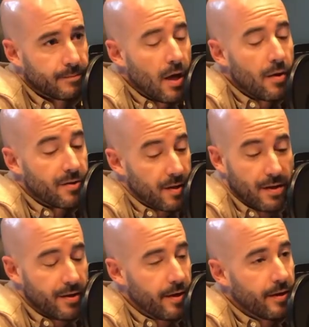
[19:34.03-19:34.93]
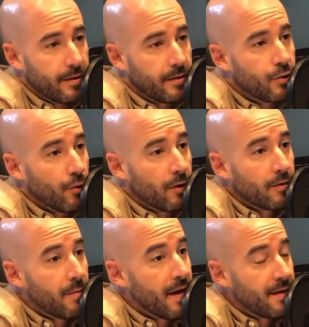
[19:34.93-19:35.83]
They say a drunk
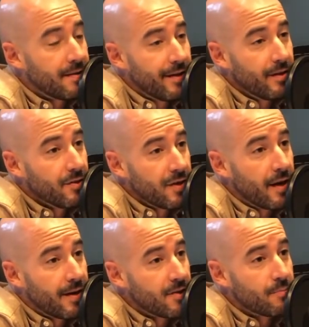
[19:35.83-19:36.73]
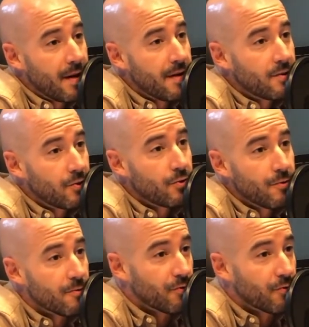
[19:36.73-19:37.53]
man tells an honest man's truths.